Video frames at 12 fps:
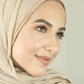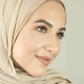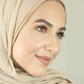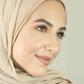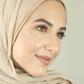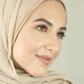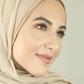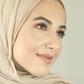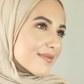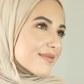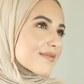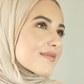I really wanted to
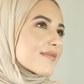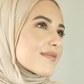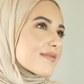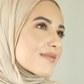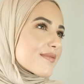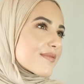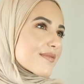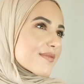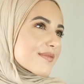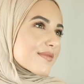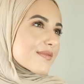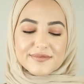create a look that was
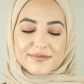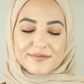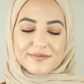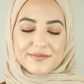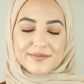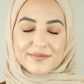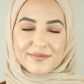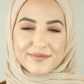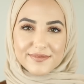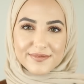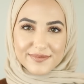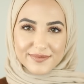really like
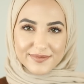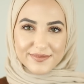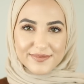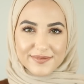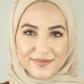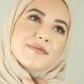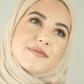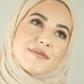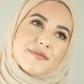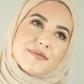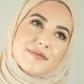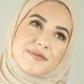wearable, but still had those
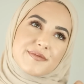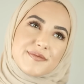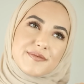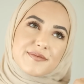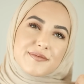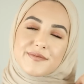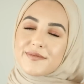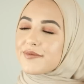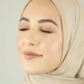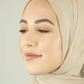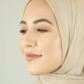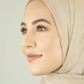like fall
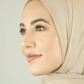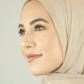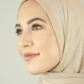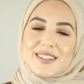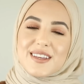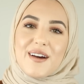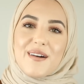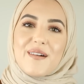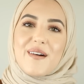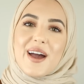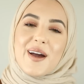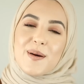vibes. So
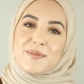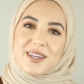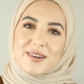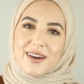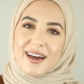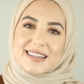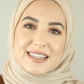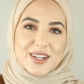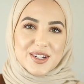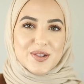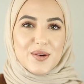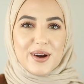I hope that you guys
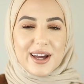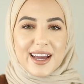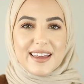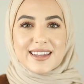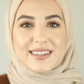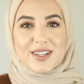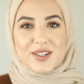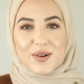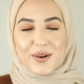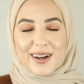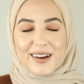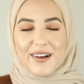enjoy this
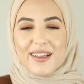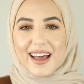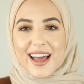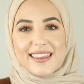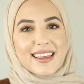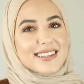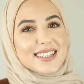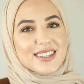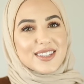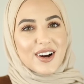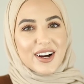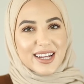tutorial, and let's get
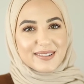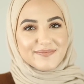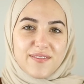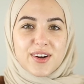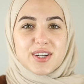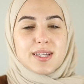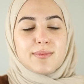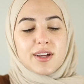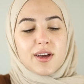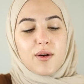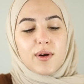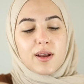started. First, I'm gonna
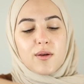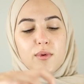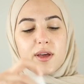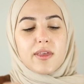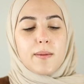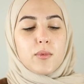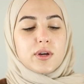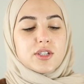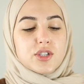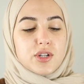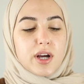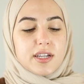go in with a
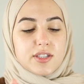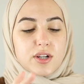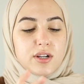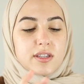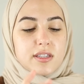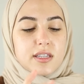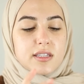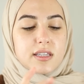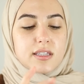moisturizer. This is the